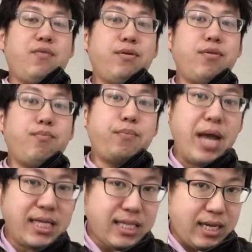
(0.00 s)
If you
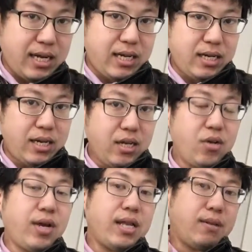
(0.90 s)
pay zakat,
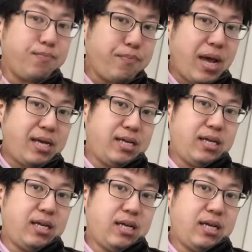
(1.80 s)
you get paid.